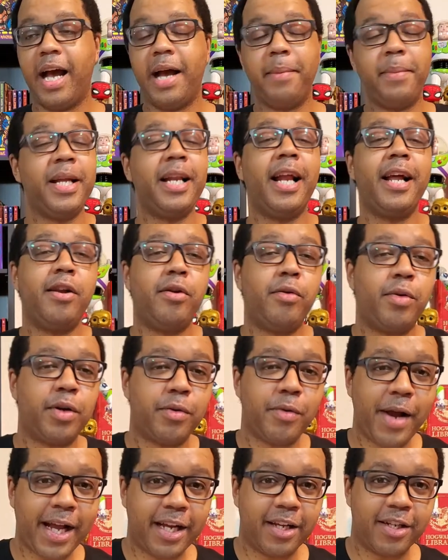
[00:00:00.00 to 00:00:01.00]
I mean, I don't want
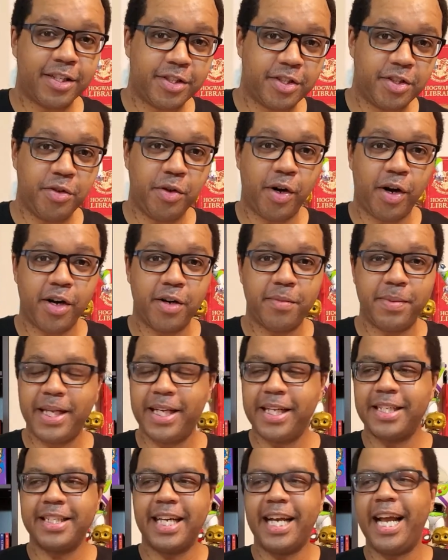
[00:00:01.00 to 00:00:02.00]
to rag on it too hard,
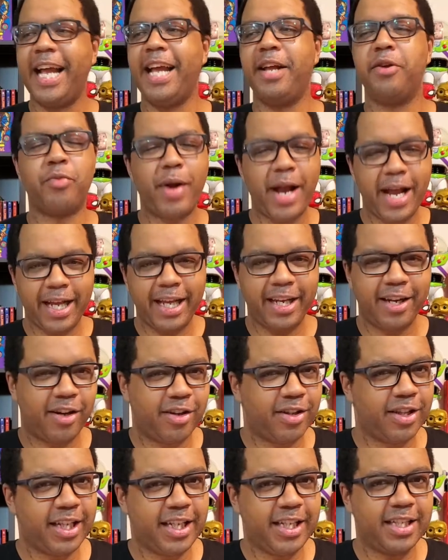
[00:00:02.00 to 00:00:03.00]
because I hate ragging
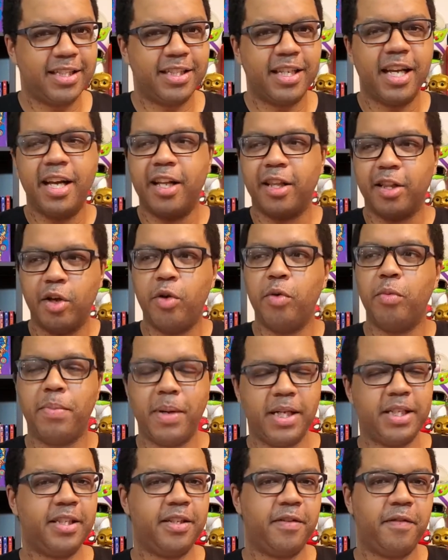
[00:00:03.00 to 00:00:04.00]
on these
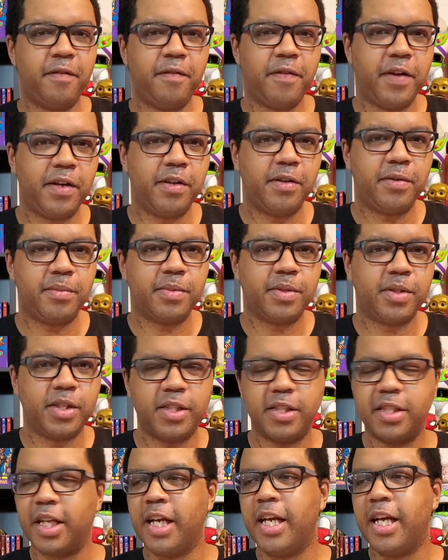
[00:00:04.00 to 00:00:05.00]
low-budget films,
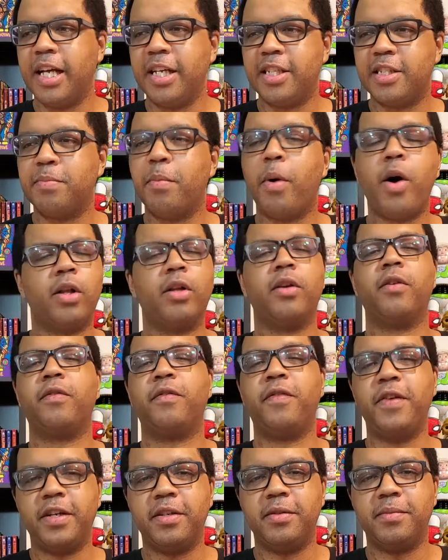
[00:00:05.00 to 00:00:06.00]
these smaller
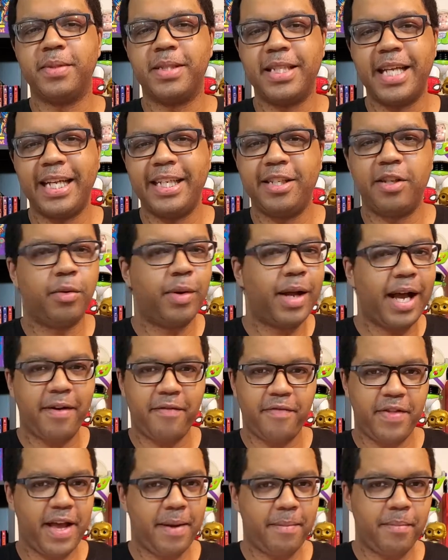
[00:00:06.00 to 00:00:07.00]
films that don't
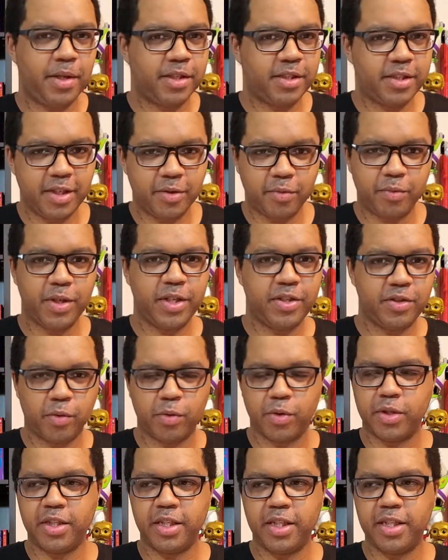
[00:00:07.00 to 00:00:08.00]
have that much
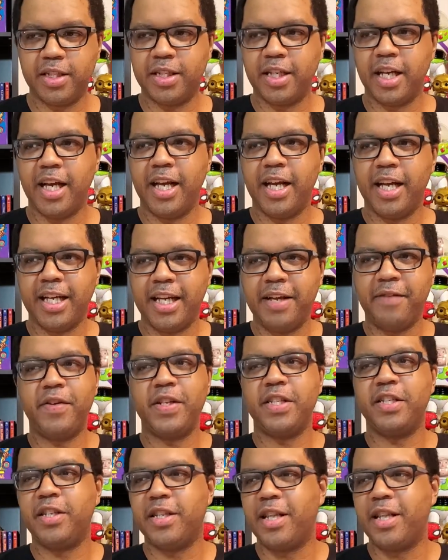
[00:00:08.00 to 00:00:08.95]
resources given to